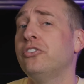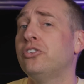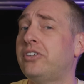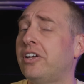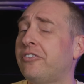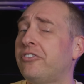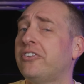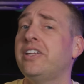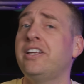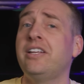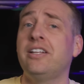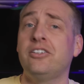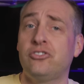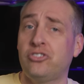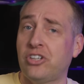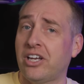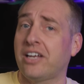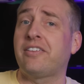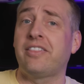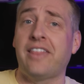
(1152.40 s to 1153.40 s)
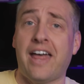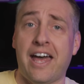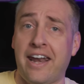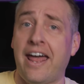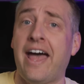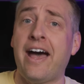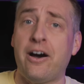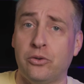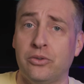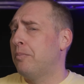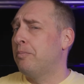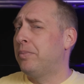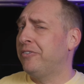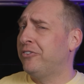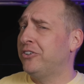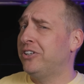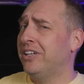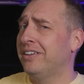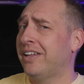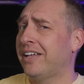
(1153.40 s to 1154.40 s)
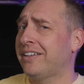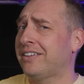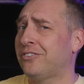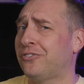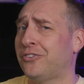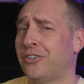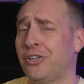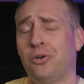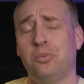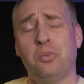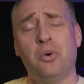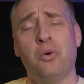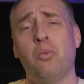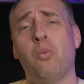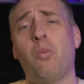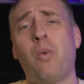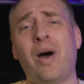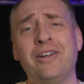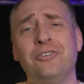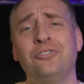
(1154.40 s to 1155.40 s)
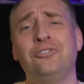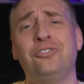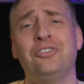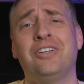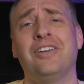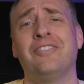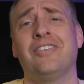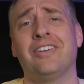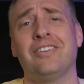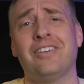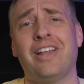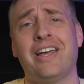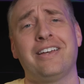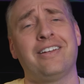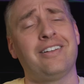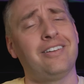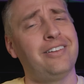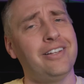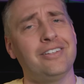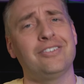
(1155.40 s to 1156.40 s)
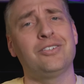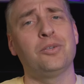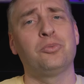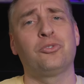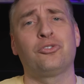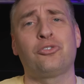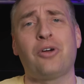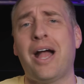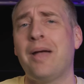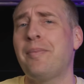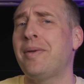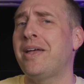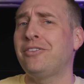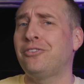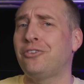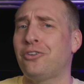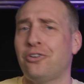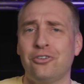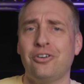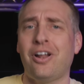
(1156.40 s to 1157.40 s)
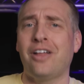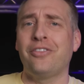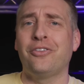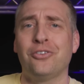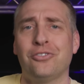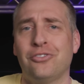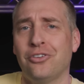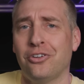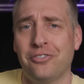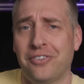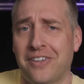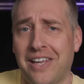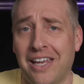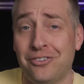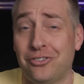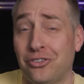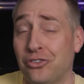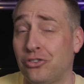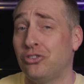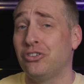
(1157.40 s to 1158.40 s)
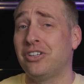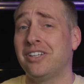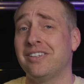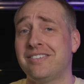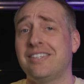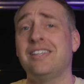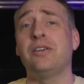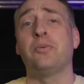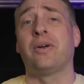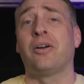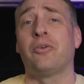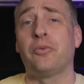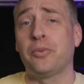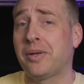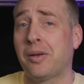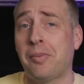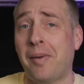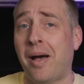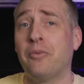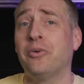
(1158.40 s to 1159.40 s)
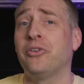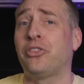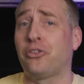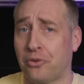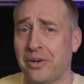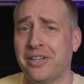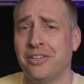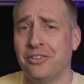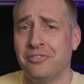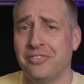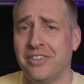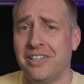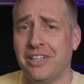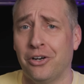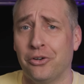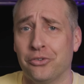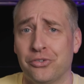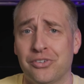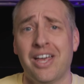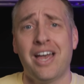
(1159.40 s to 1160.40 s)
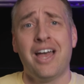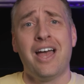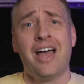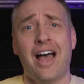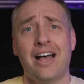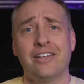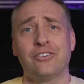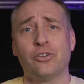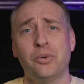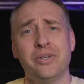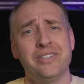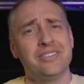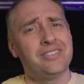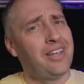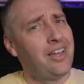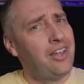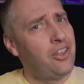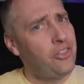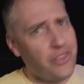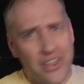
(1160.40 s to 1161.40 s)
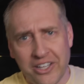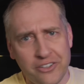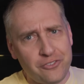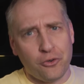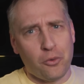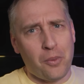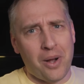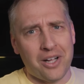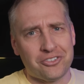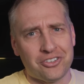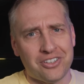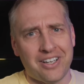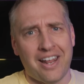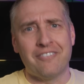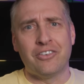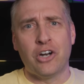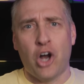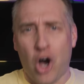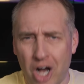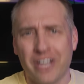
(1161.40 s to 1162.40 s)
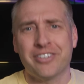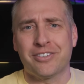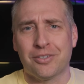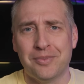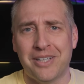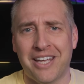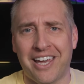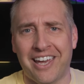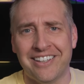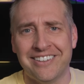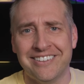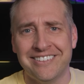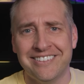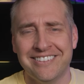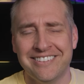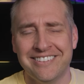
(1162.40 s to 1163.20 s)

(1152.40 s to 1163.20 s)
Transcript: So definitely check that out. But if you did like this video, well, why don't you give it a like, click subscribe, and turn on those notifications so you can see whenever we come out with great new videos. As always, thanks for watching and have an awesome day.